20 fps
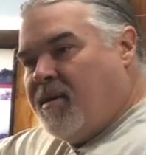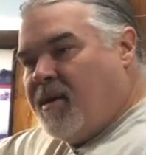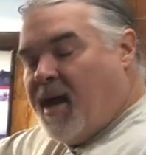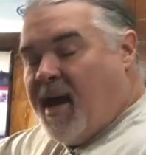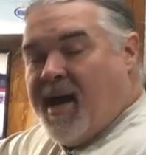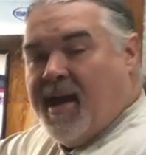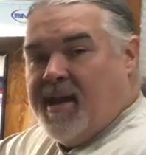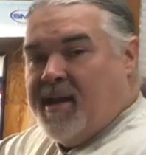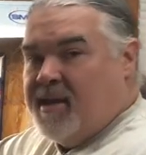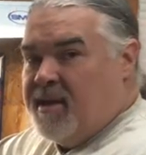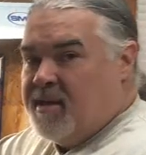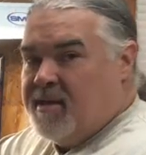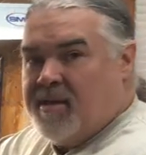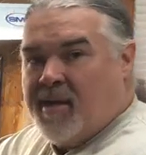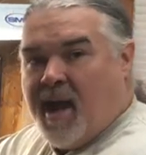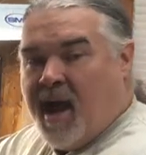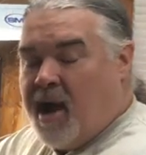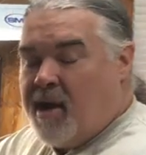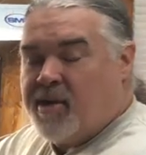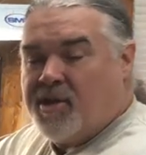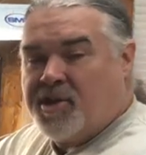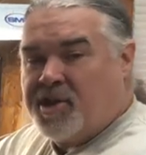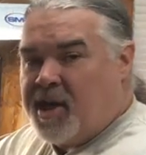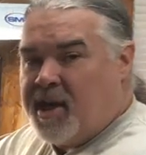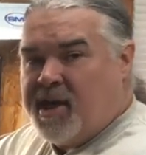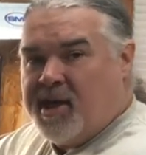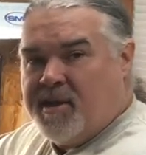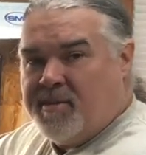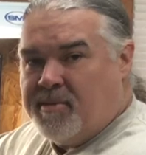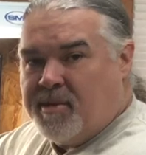Hey, I would have
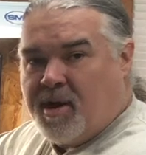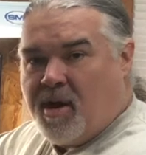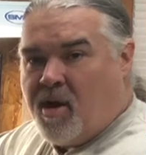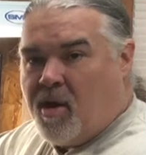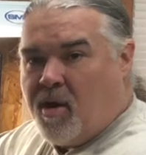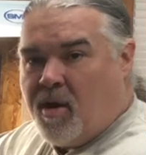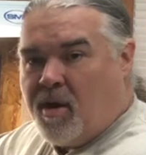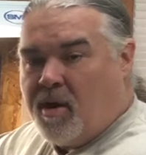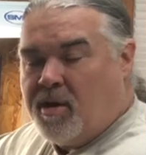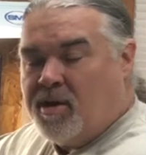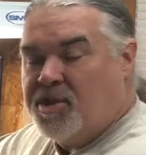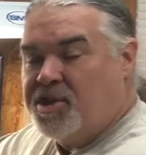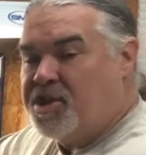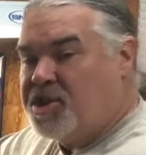traded in the car